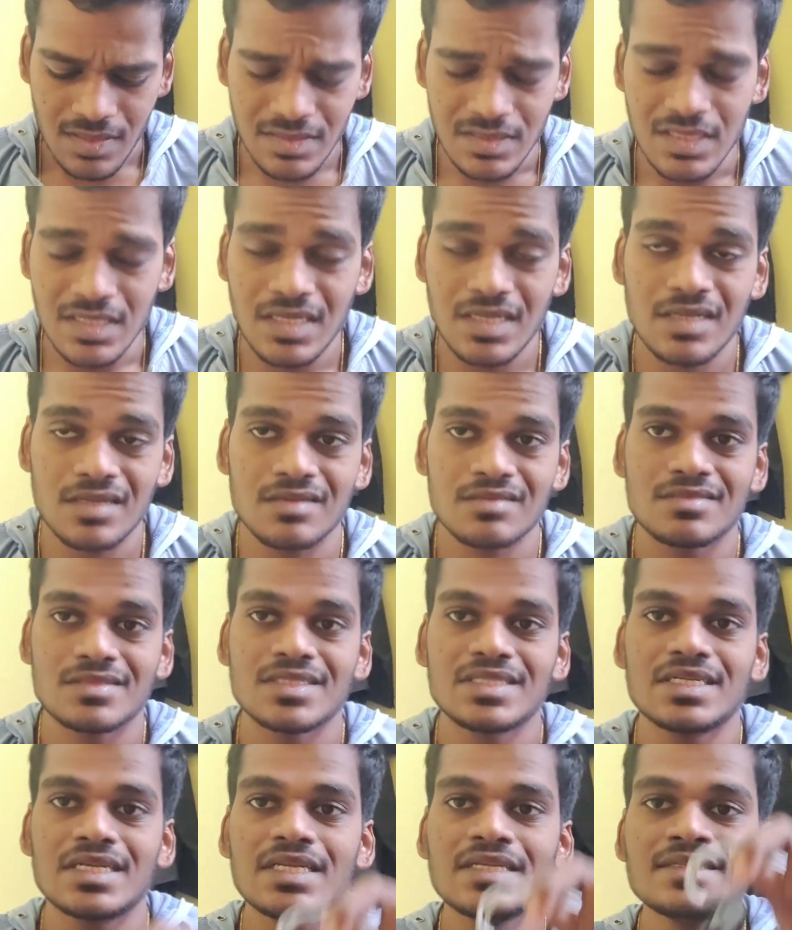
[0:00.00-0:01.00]
the
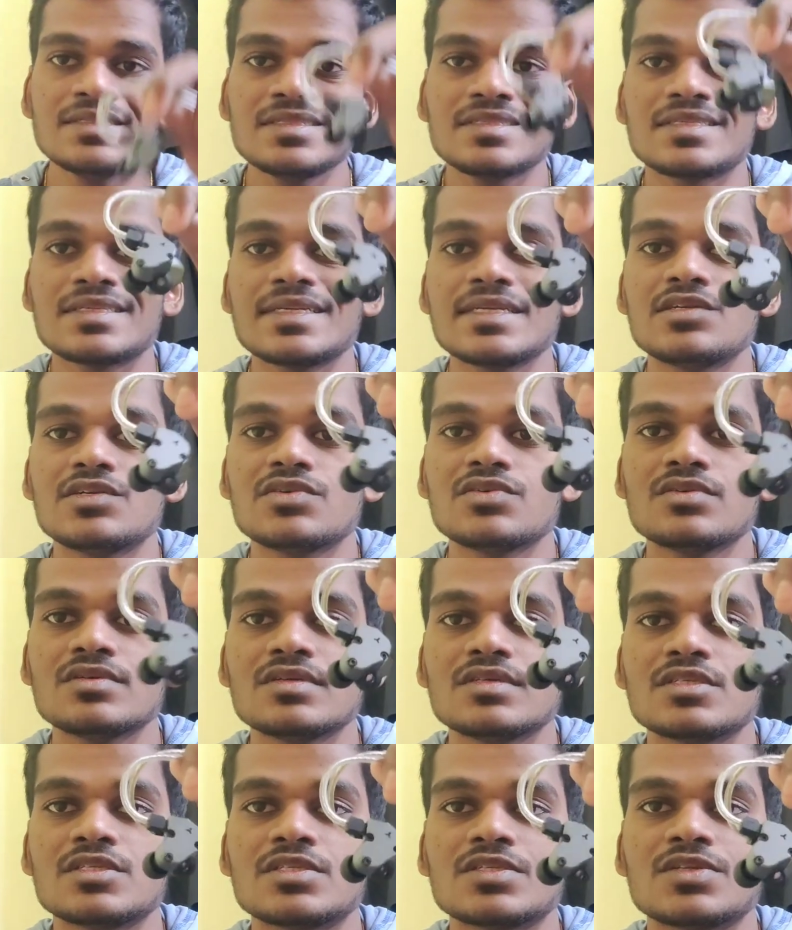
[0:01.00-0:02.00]
Tin
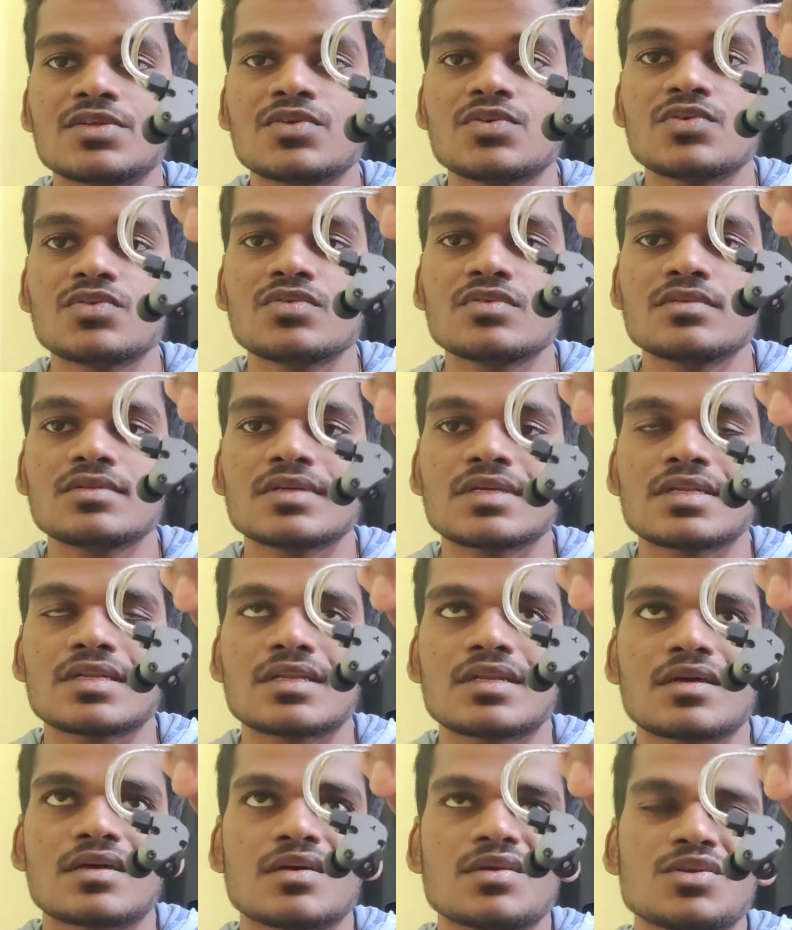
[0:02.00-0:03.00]
C2 is tuned
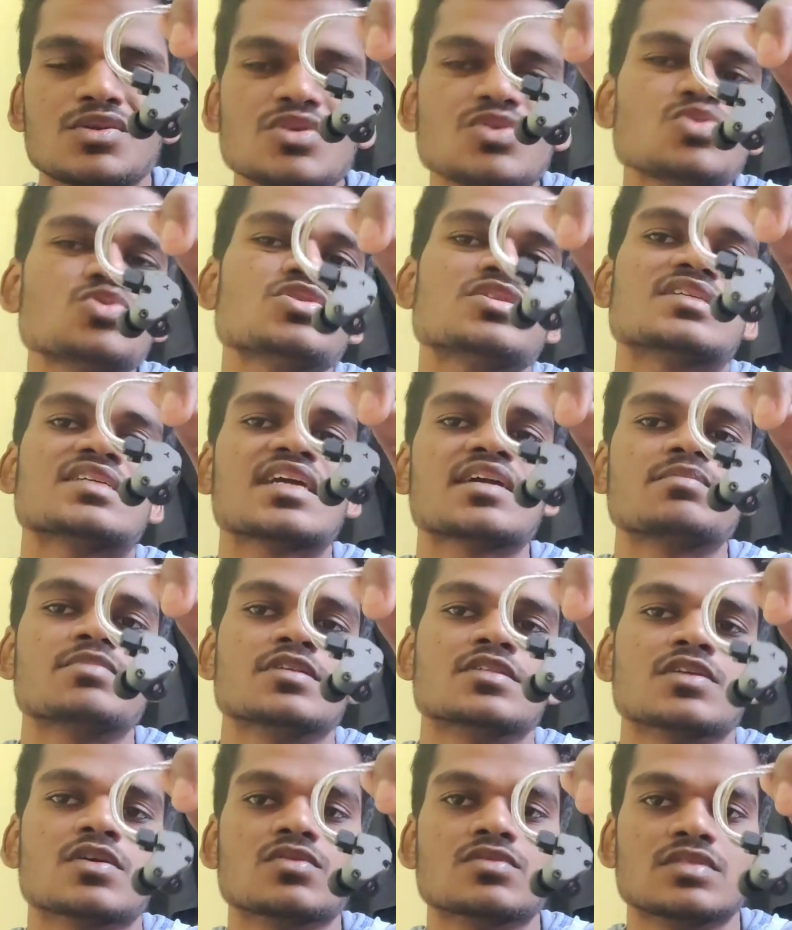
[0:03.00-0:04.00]
in a
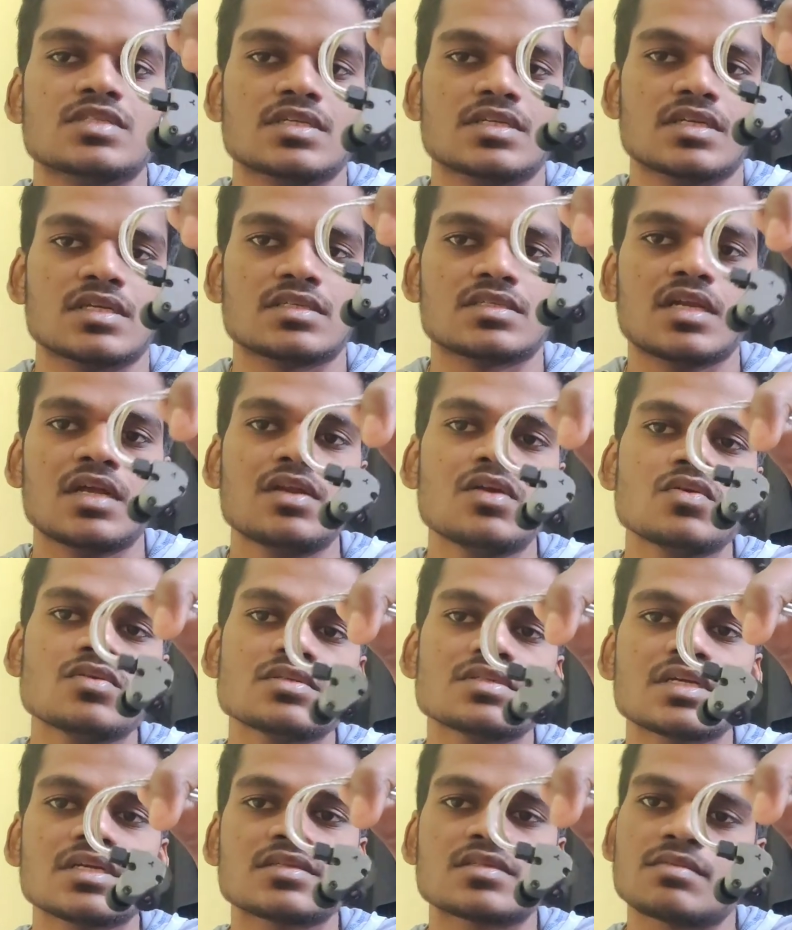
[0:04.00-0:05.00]
U-shaped sound signature. I
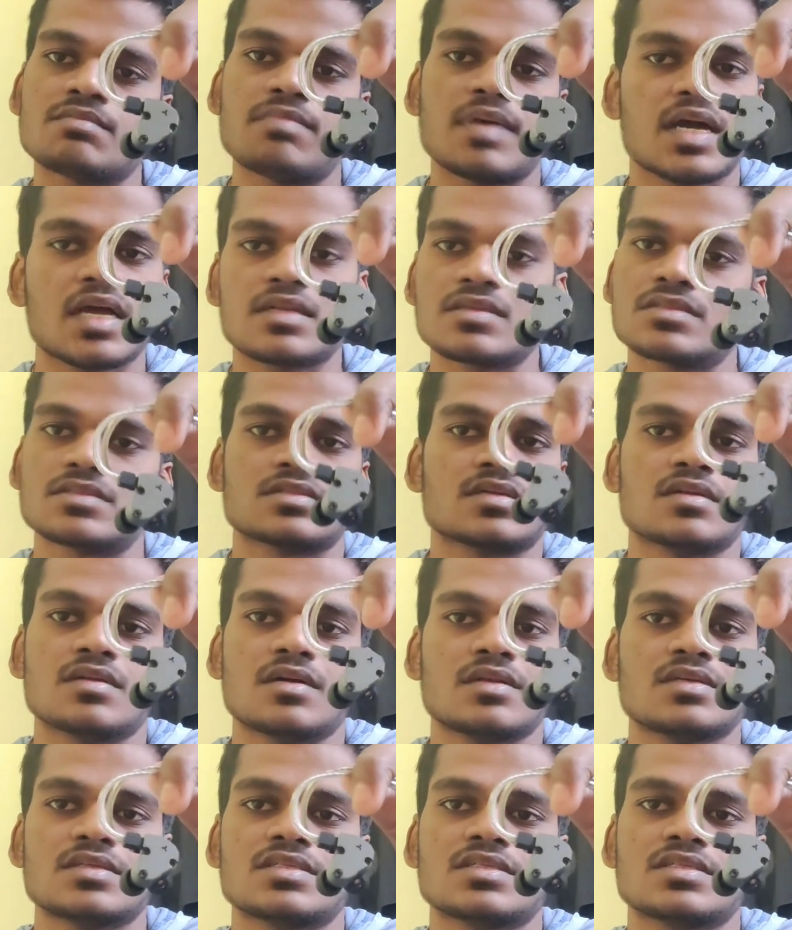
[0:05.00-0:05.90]
don't say it's a balanced at all.